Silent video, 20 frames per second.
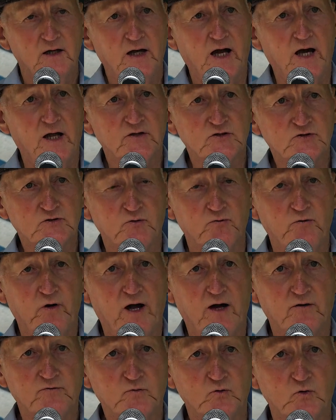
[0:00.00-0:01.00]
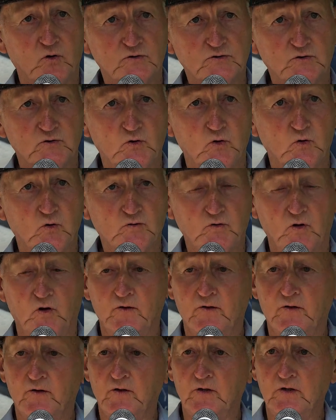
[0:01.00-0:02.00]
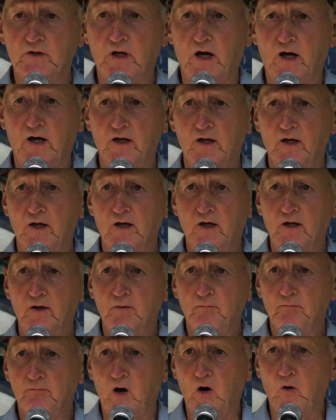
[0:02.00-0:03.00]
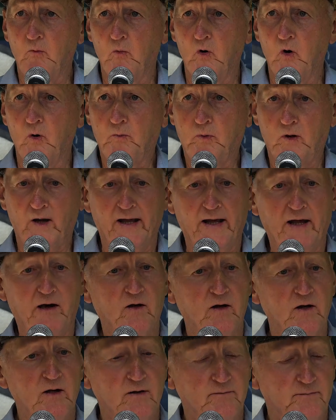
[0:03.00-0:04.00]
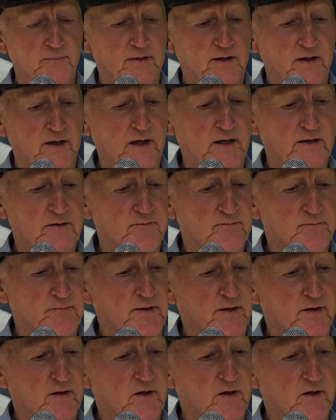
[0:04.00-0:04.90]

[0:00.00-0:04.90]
Harnessed the draft horses, hooked on the mulbore plough, and